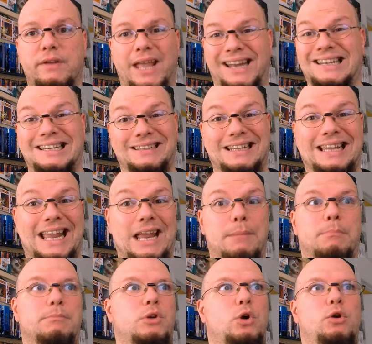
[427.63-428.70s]
ending the
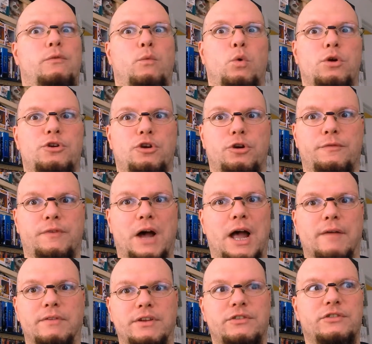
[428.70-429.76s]
game turn 4, turn
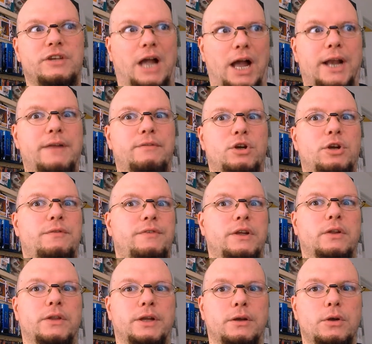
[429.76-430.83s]
5 is kind of a good
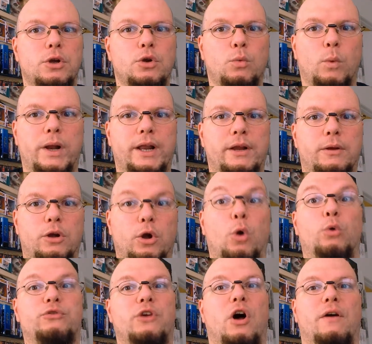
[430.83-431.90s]
feeling when it
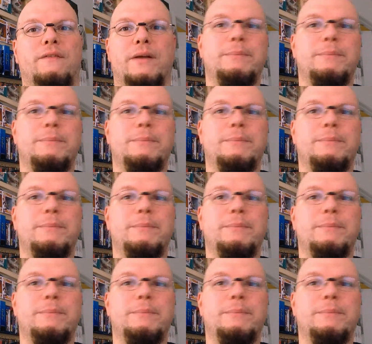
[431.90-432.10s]
goes off.